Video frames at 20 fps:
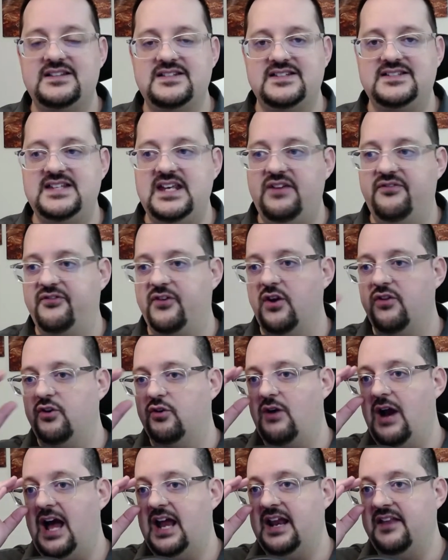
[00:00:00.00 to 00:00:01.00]
to see
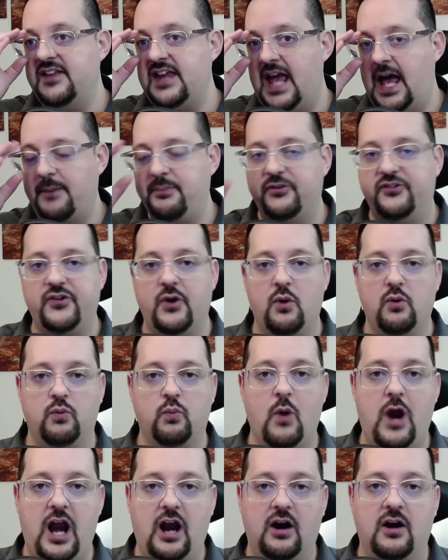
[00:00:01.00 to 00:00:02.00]
further on in the episode
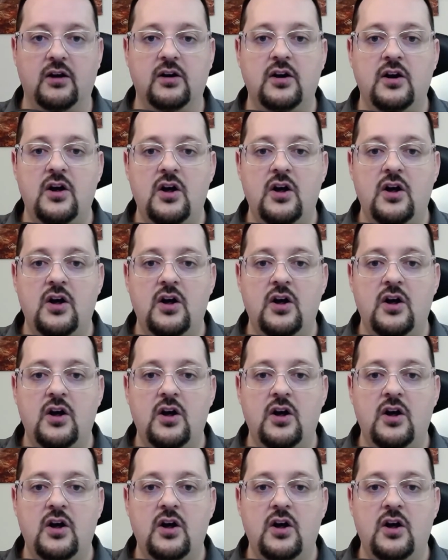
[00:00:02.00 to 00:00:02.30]
where